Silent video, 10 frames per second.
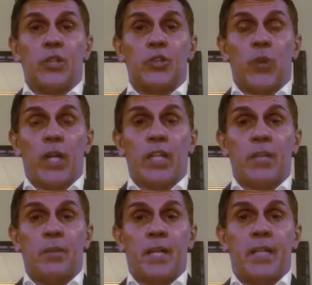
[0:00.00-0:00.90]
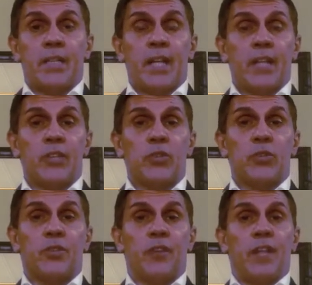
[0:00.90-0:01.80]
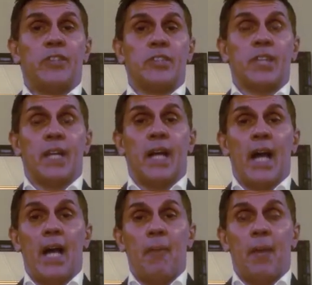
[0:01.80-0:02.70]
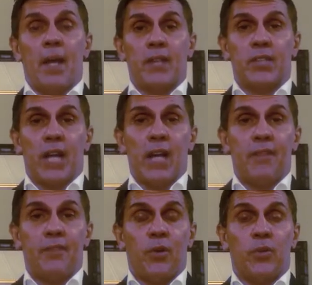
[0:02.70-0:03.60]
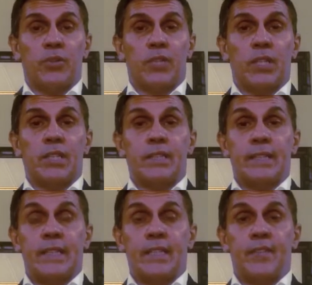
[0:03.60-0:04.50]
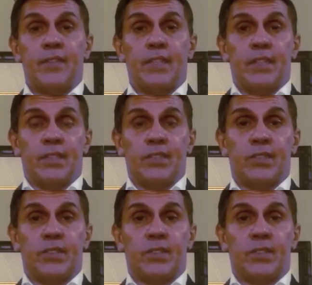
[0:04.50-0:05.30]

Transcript: Try to eliminate technical devices like iPads, iPhones, TVs.